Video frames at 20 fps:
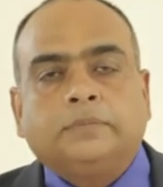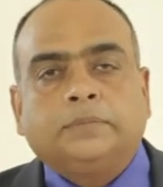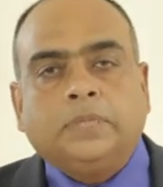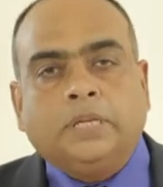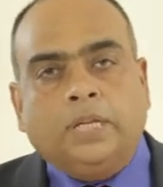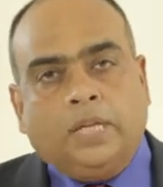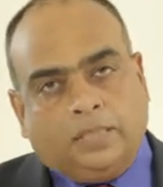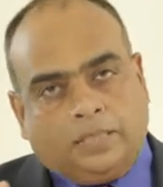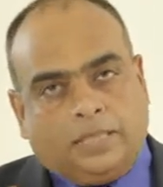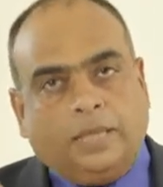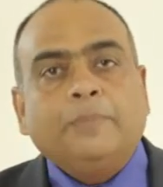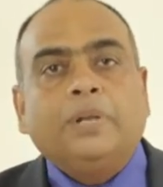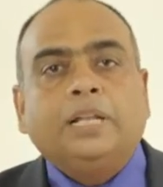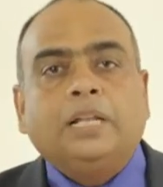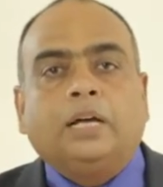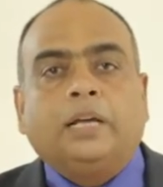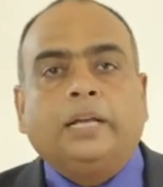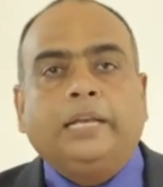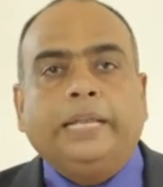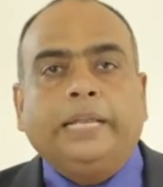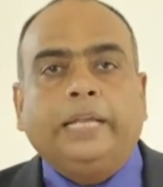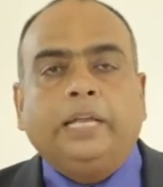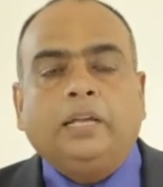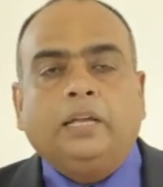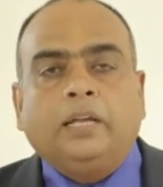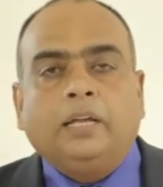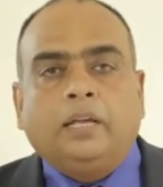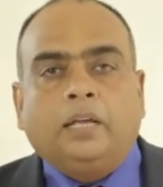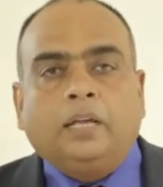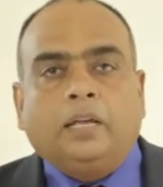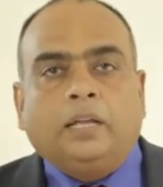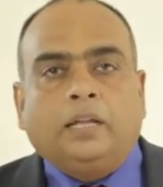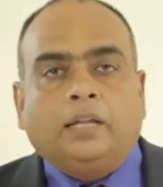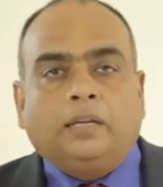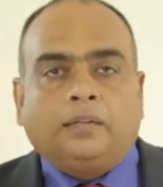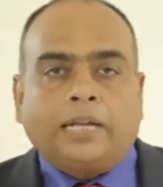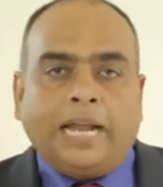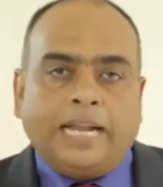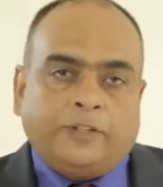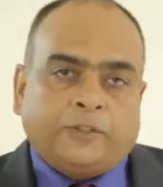Similarly,
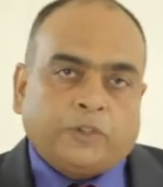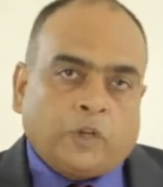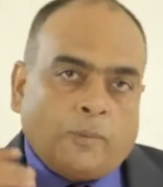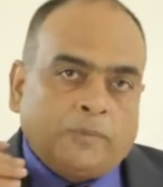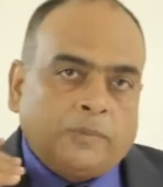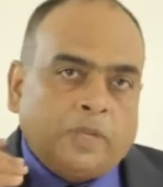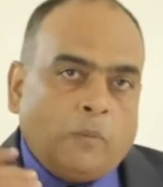right from